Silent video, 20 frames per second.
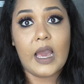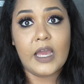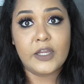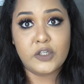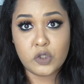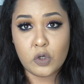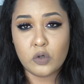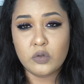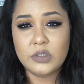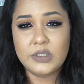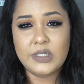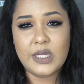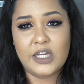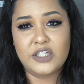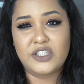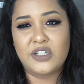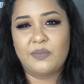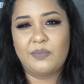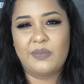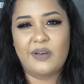I don't
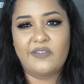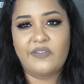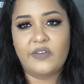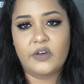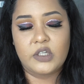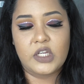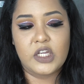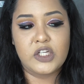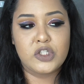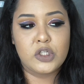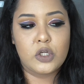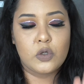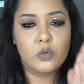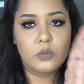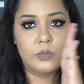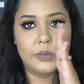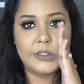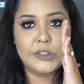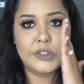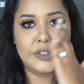touch up my foundation. I
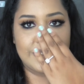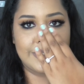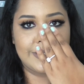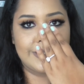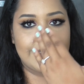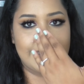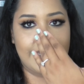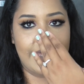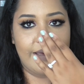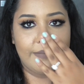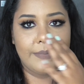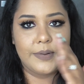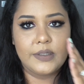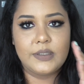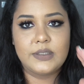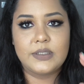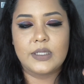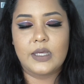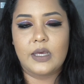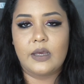normally just dab
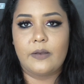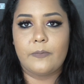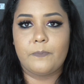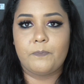it.